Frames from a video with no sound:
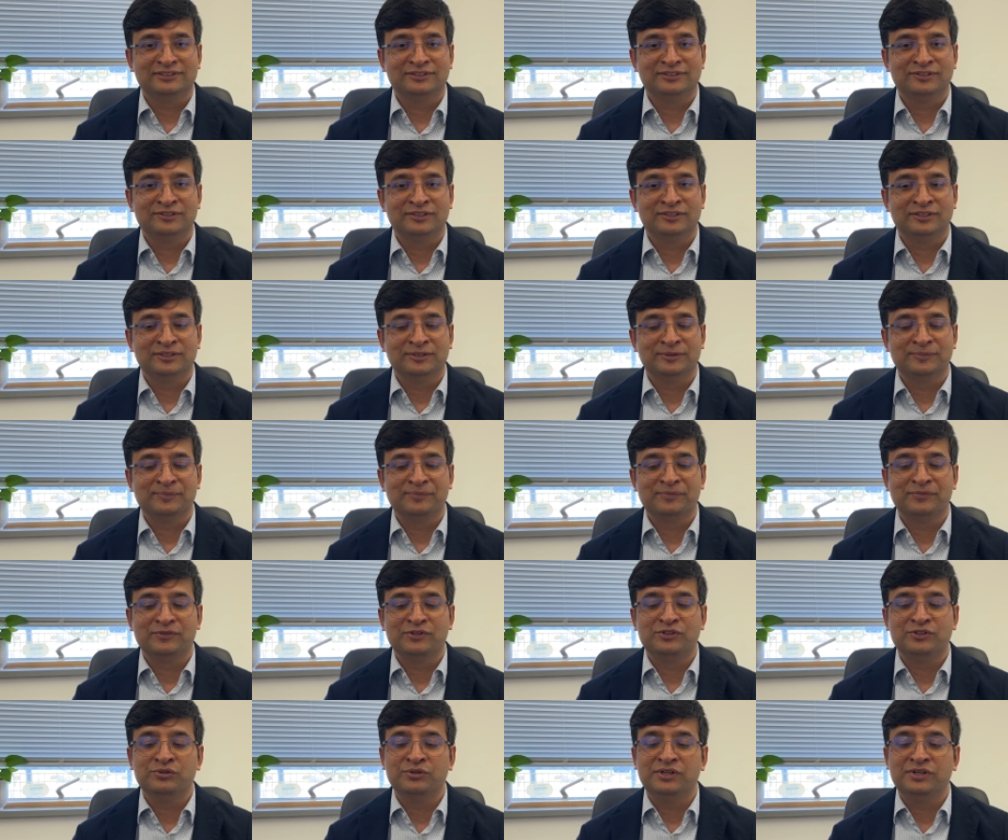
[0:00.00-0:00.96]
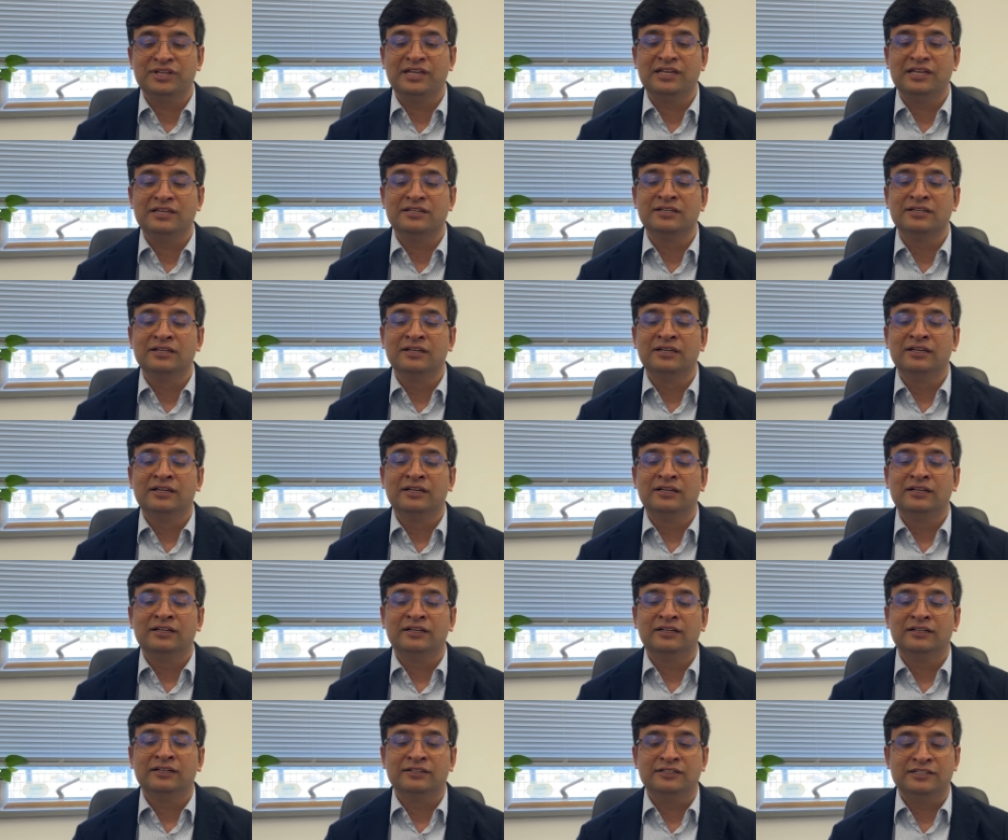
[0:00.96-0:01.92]
You need
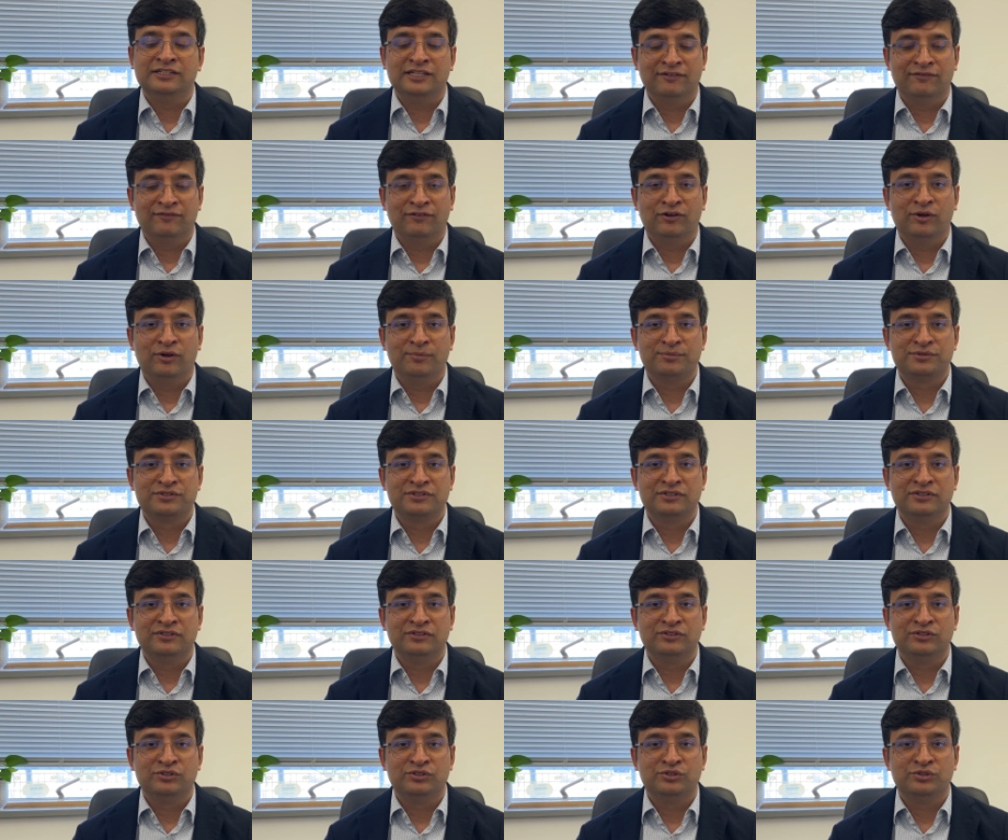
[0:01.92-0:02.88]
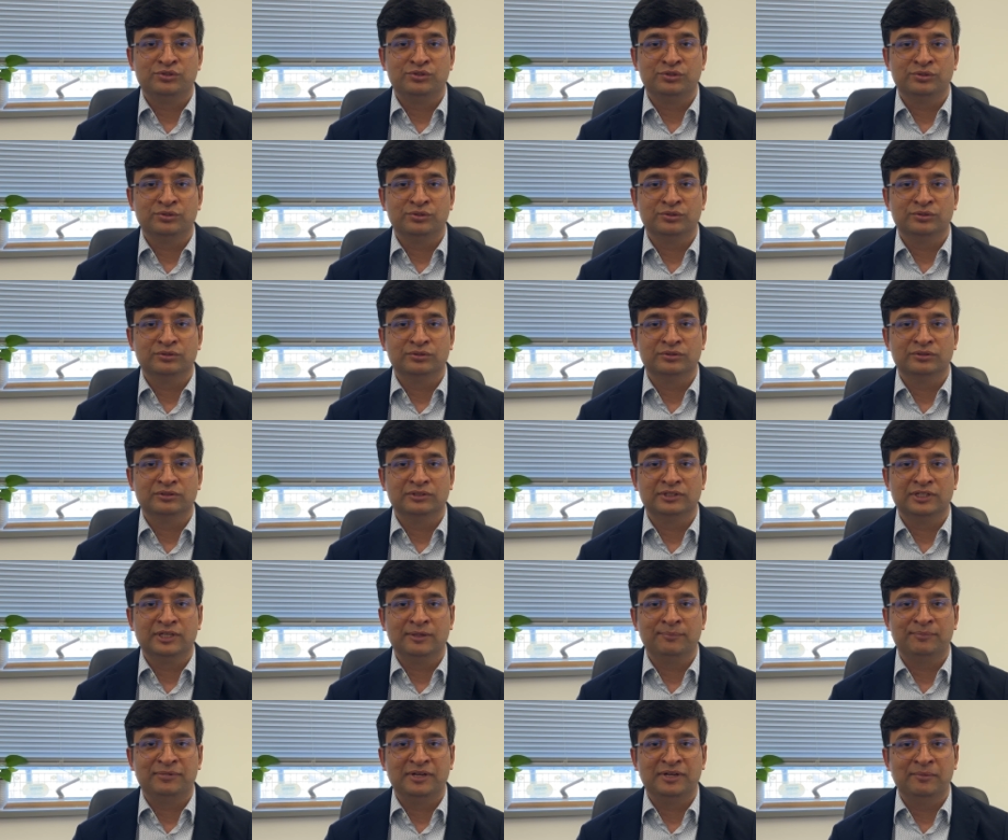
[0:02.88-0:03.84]
DevOps to
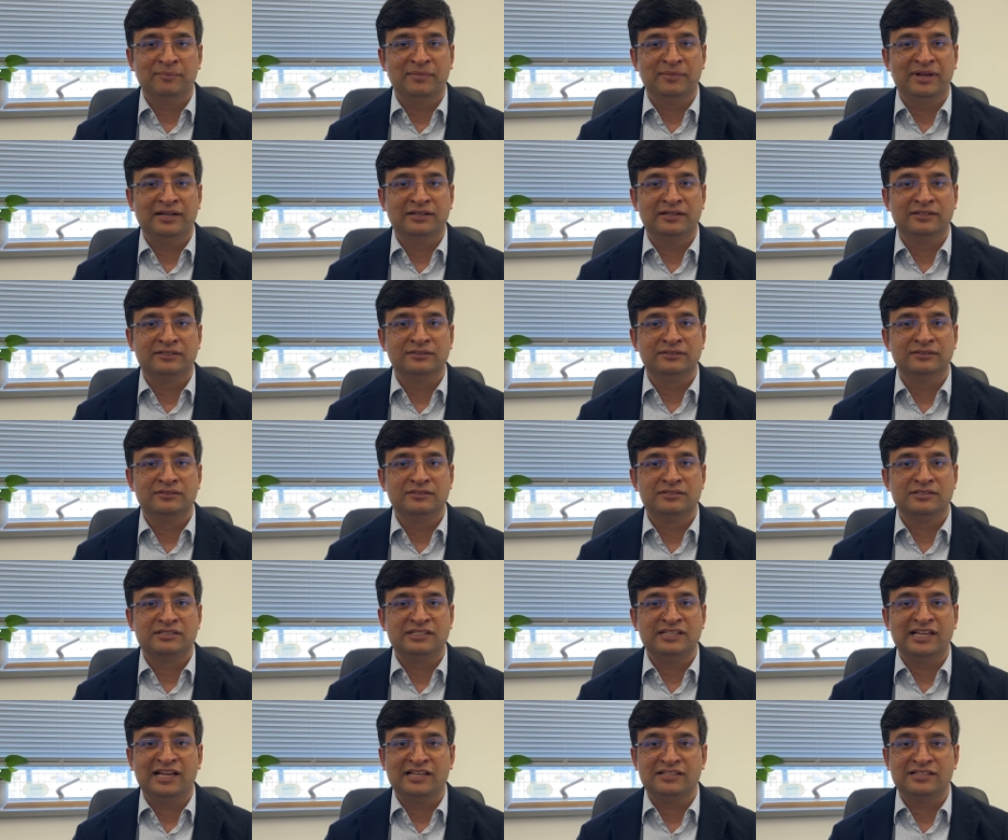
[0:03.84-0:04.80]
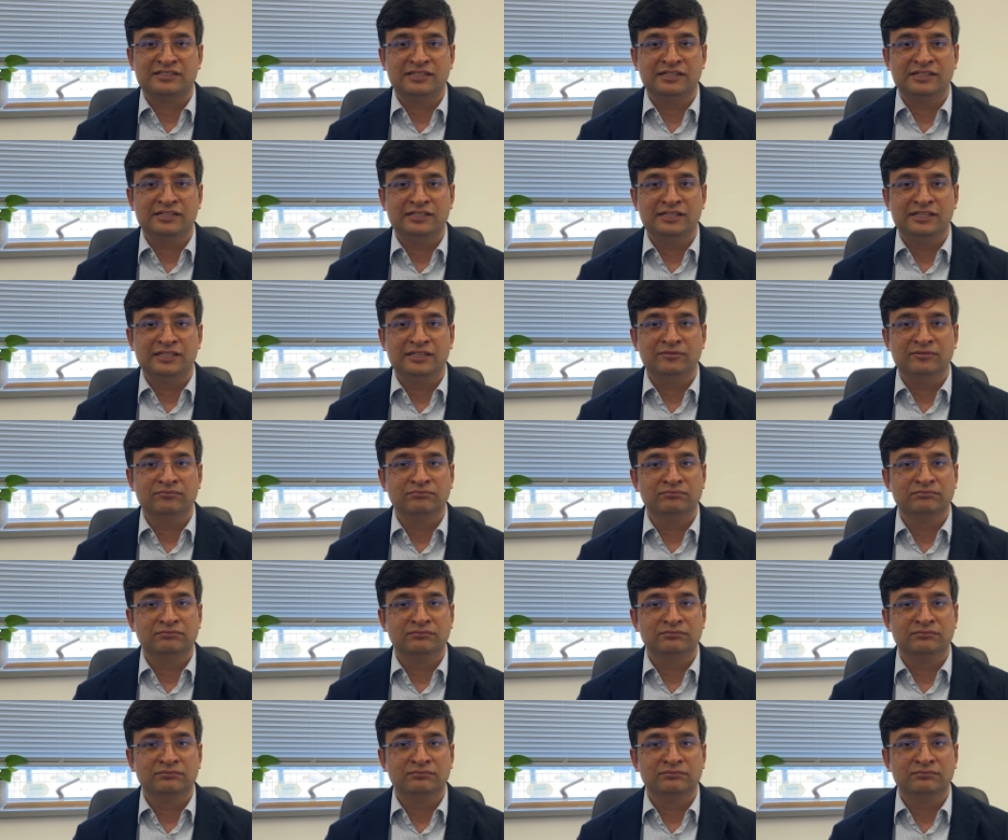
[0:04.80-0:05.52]
implement CI/CD,